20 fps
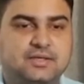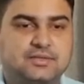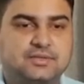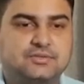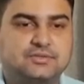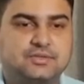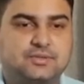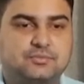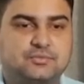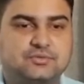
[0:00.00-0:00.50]

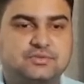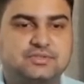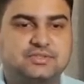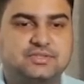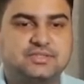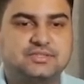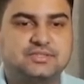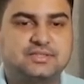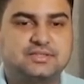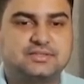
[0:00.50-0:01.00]
So suppose
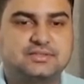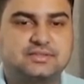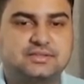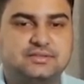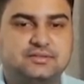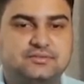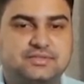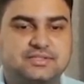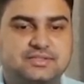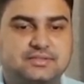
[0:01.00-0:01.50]
this is
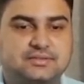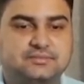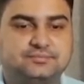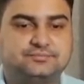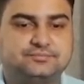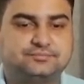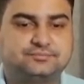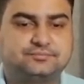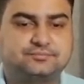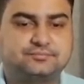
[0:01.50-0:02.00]
a vessel
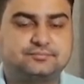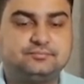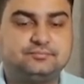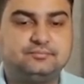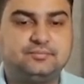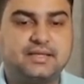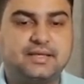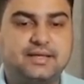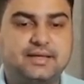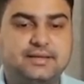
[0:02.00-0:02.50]

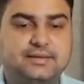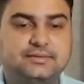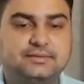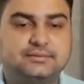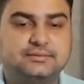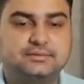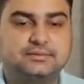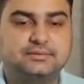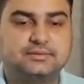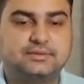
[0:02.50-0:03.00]
and
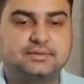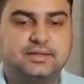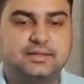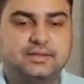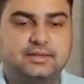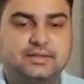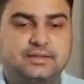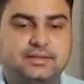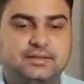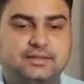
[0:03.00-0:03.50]

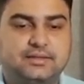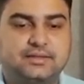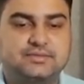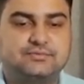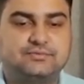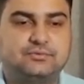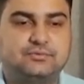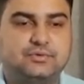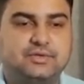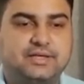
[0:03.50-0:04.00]
it
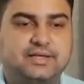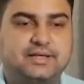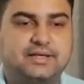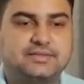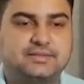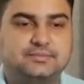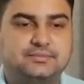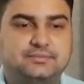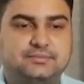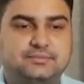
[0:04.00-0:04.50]
is floating
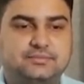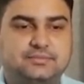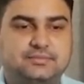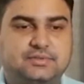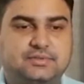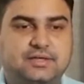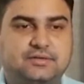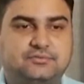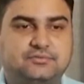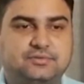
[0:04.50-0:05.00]
at some
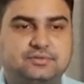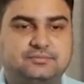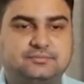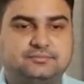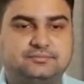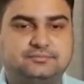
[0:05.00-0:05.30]
draft.